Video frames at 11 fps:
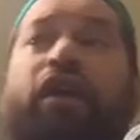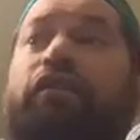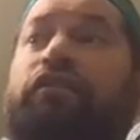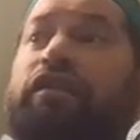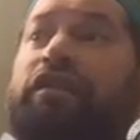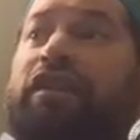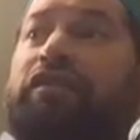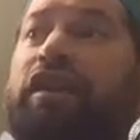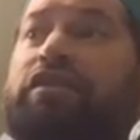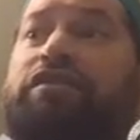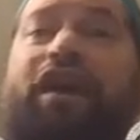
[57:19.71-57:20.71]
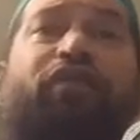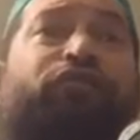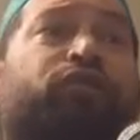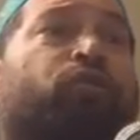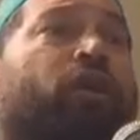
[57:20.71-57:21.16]
In that case,
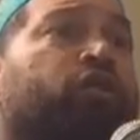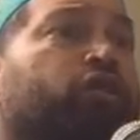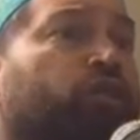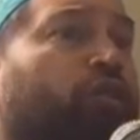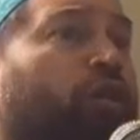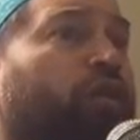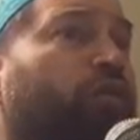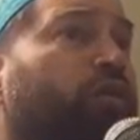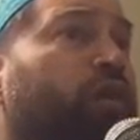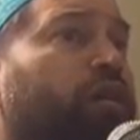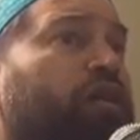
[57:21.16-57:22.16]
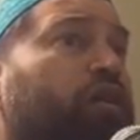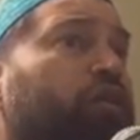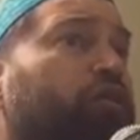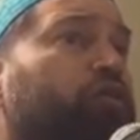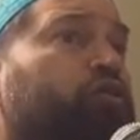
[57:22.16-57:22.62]
everywhere you go,
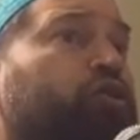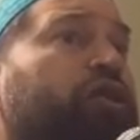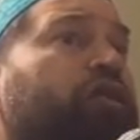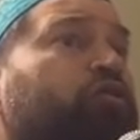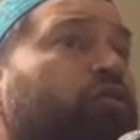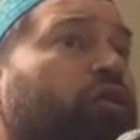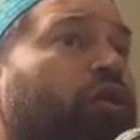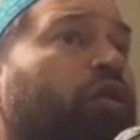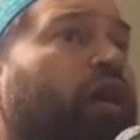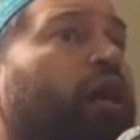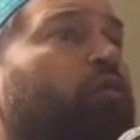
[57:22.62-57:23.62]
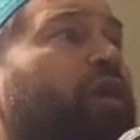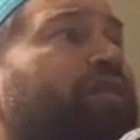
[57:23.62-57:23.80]
you need to know what